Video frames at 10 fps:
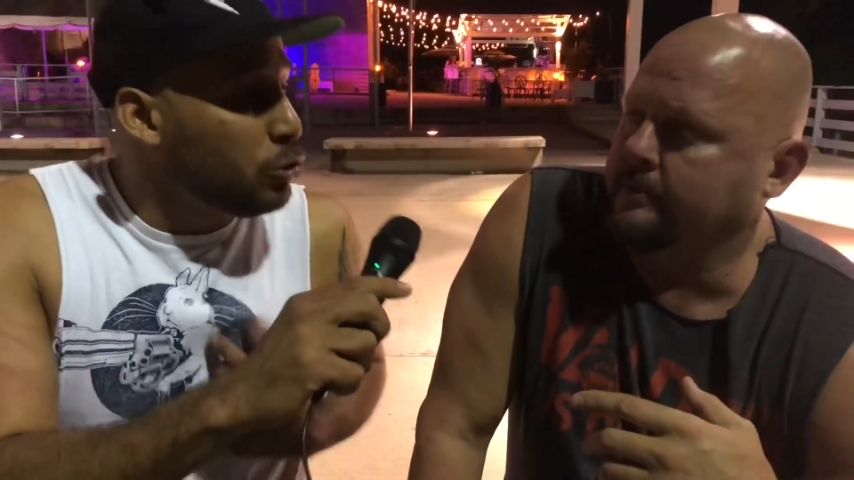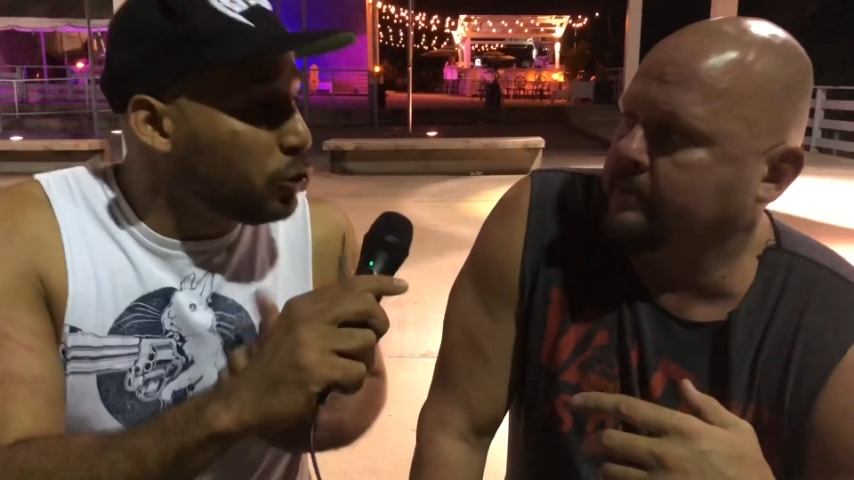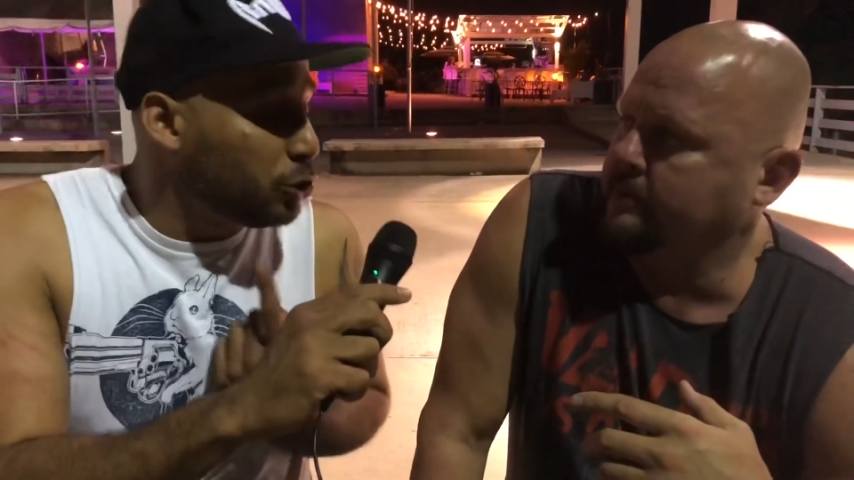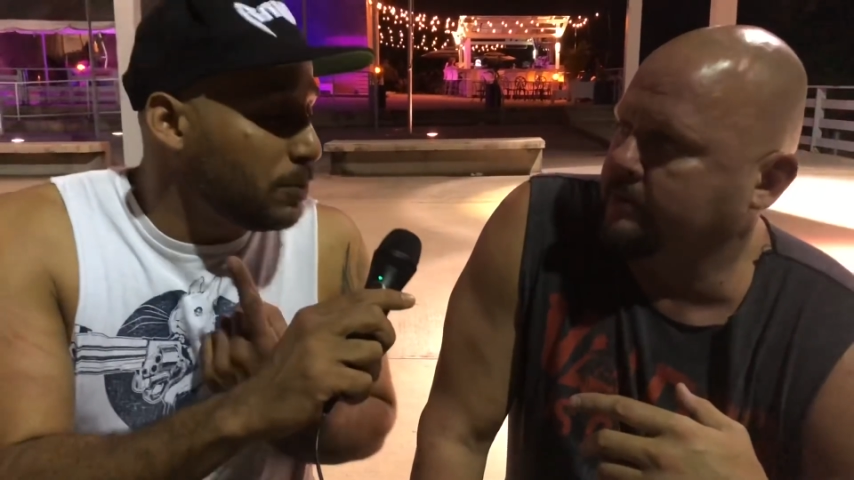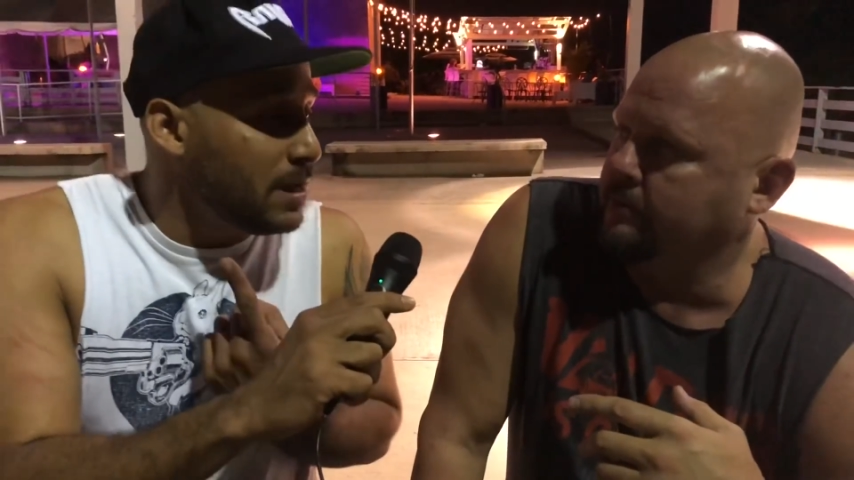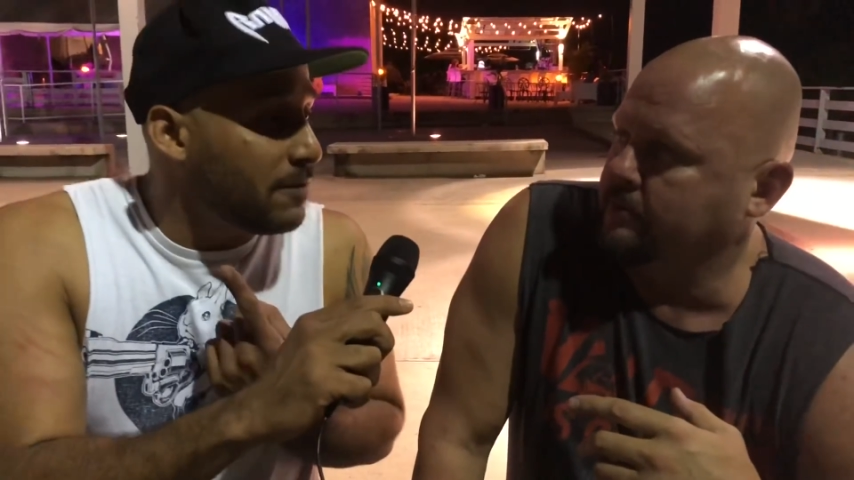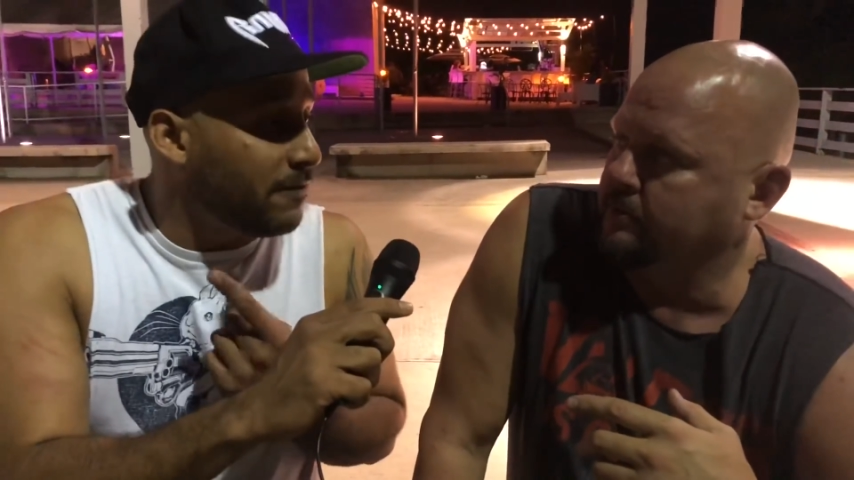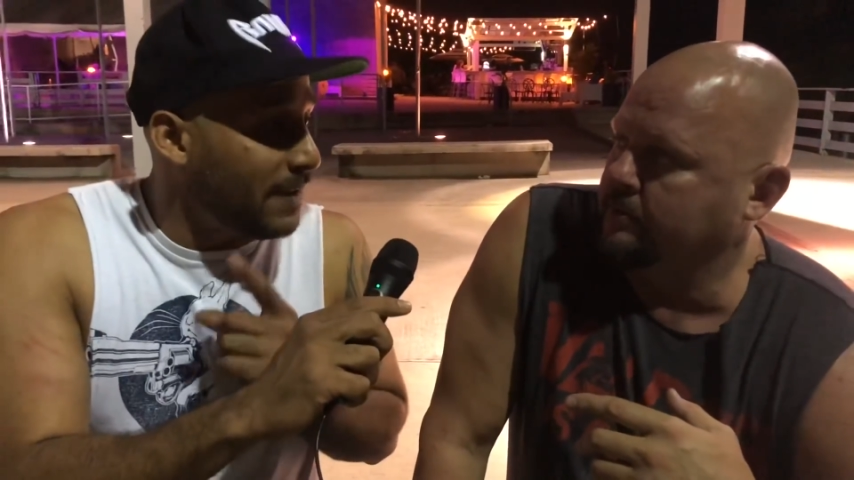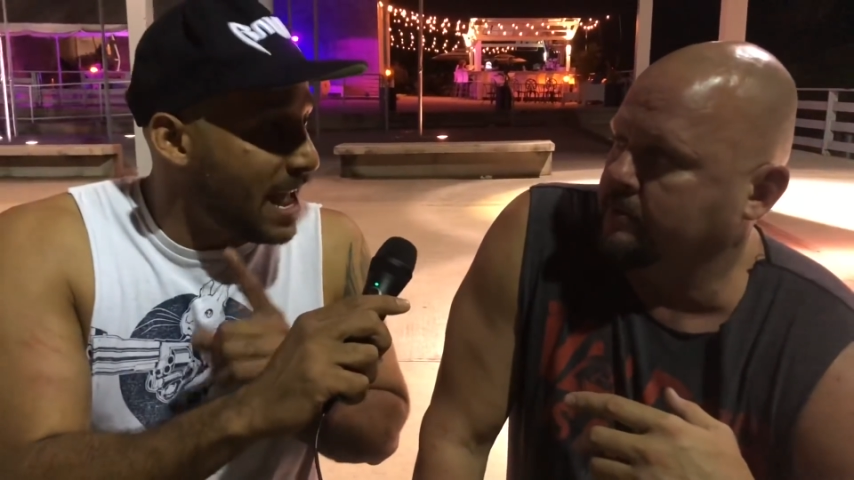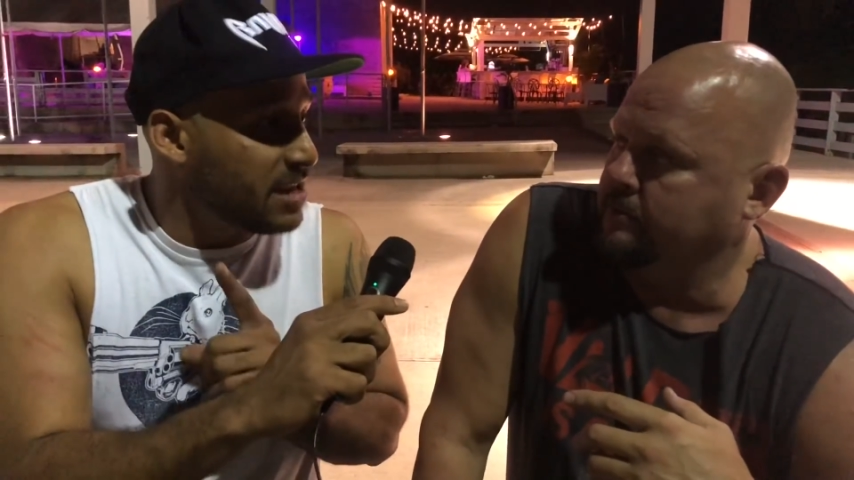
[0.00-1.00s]
but used to be
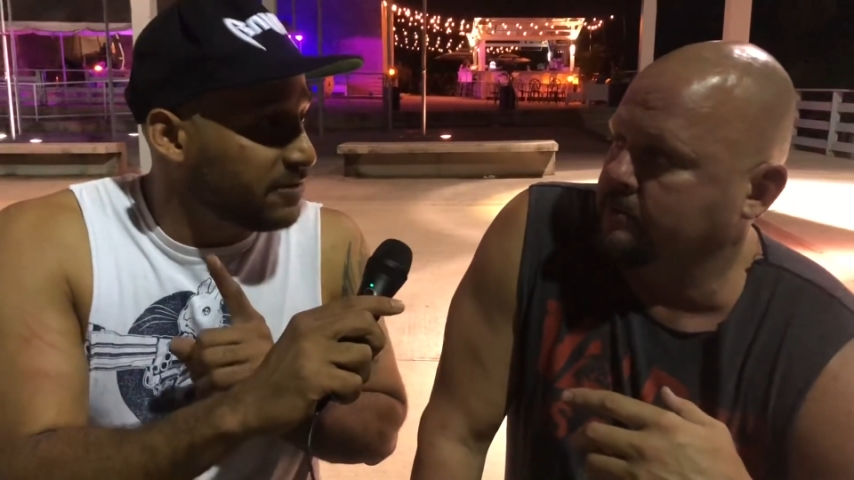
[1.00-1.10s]
Slash